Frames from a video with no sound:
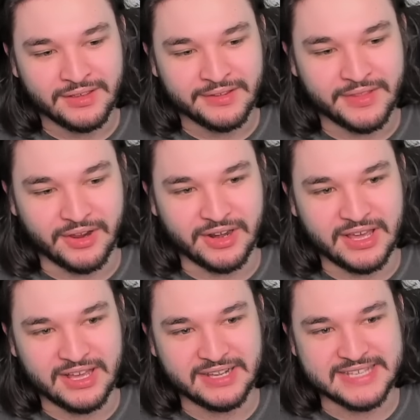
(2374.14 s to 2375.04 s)
They're
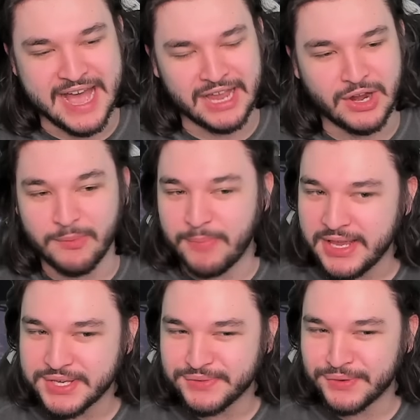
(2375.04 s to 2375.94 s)
gonna attack our
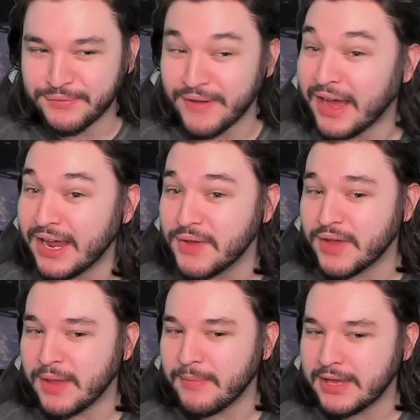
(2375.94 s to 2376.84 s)
base for 5,
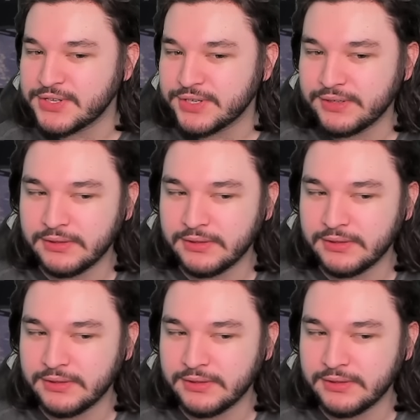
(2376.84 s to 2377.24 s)
I imagine.